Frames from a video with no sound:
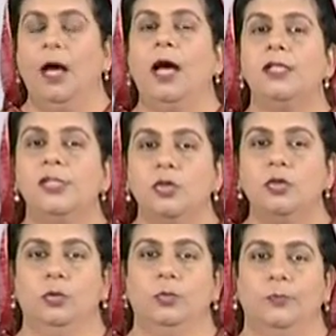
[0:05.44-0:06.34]
As you
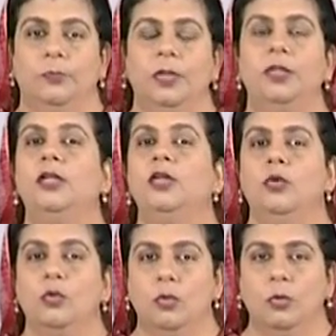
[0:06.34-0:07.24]
know that in
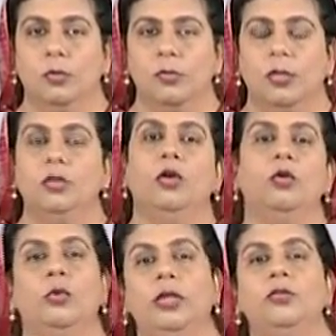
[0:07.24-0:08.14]
your course you are
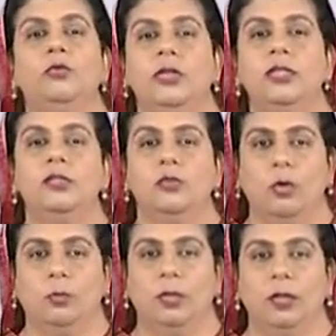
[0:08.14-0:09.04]
going to read a
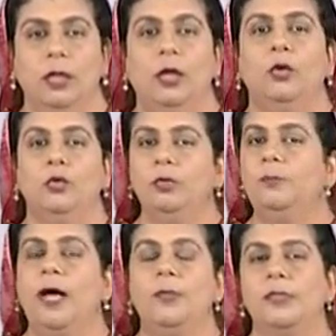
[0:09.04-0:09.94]
novel,
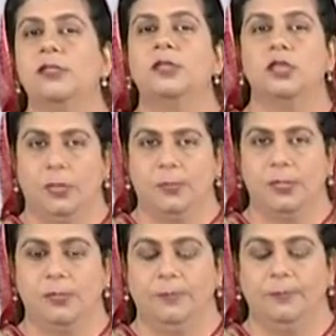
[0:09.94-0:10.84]
Goodbye Mr. Chips.